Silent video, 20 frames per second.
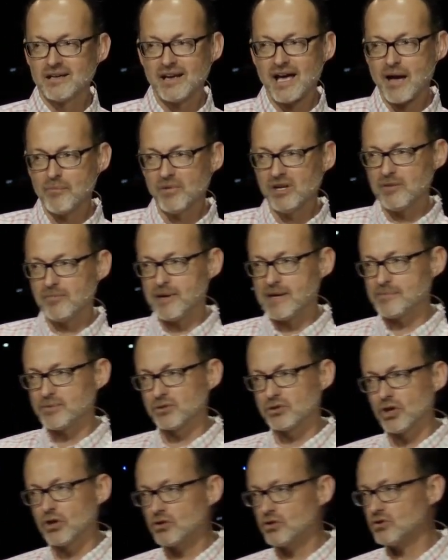Not many
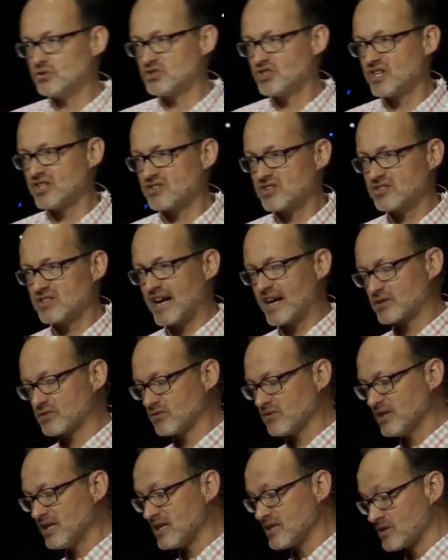people know who Jesus
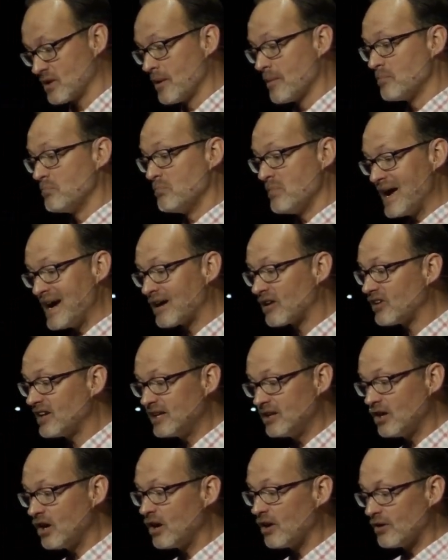actually is.
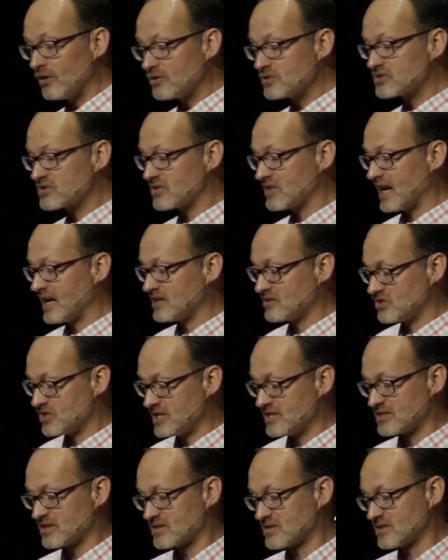Mary knows that
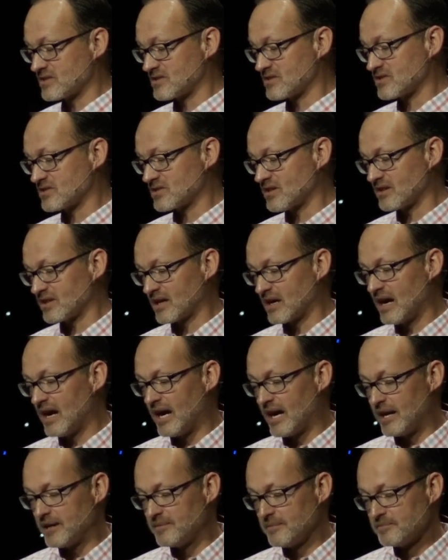Jesus is the Son of
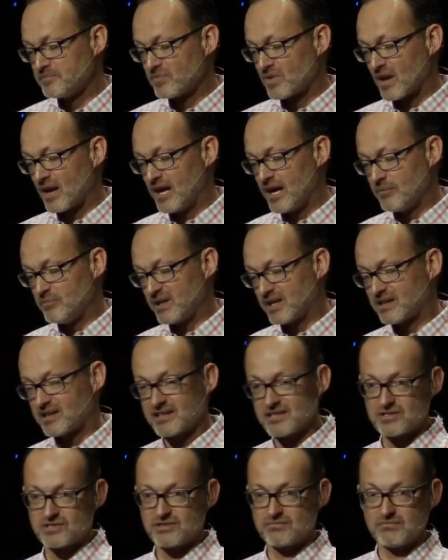God uh,
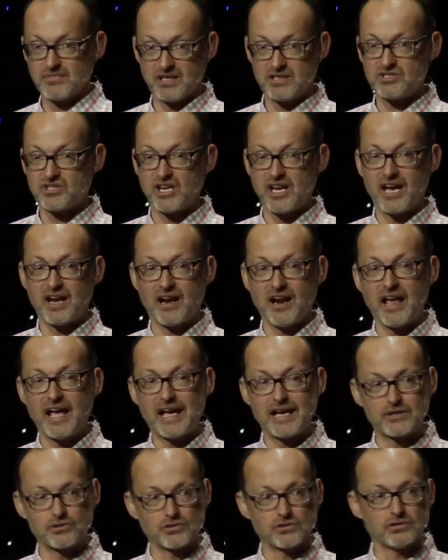because she had an
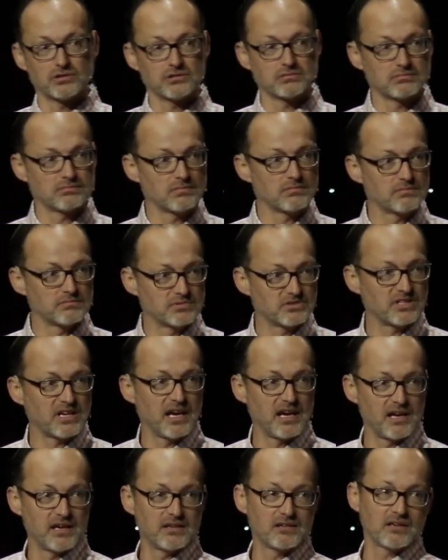angel
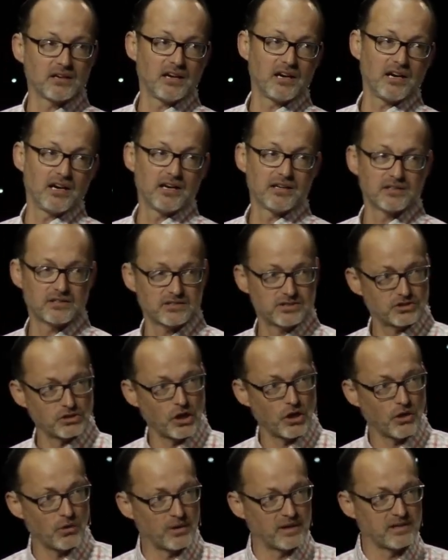say uh,
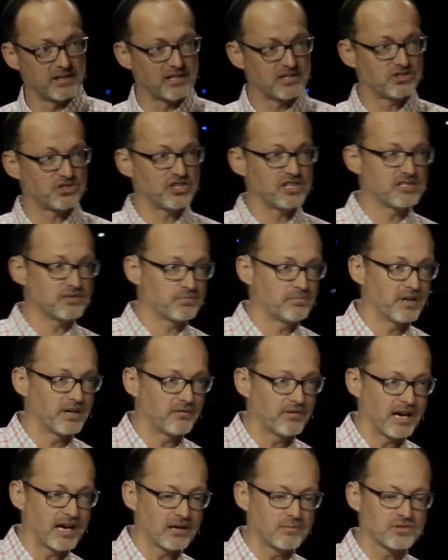so, and she's been
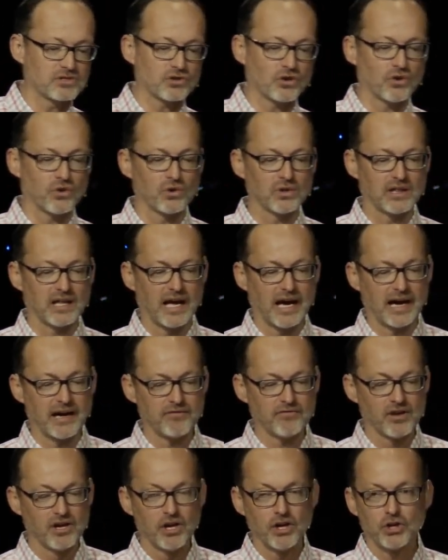around him his whole
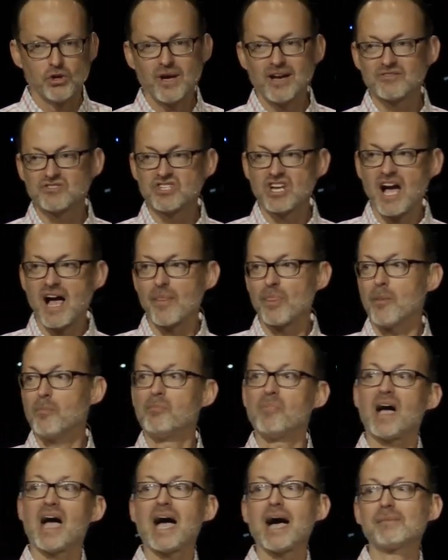life. You have John the
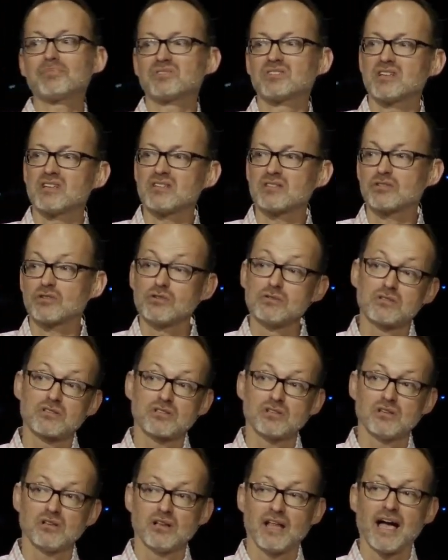Baptist, who's
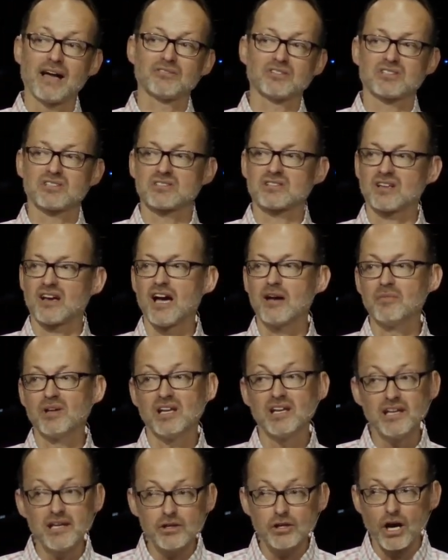still alive at this time,
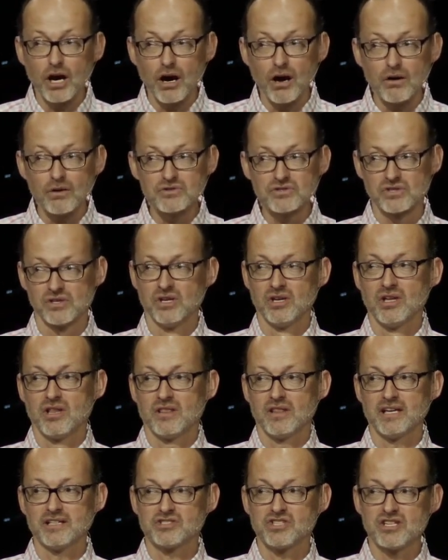and he knows
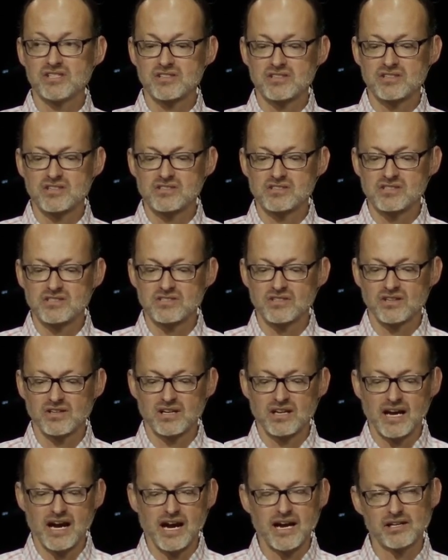that Jesus is the Son
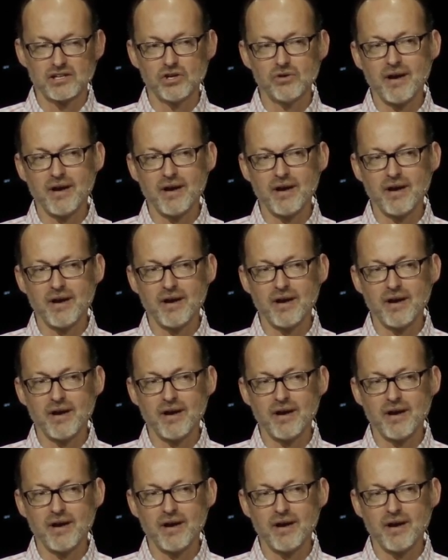of God.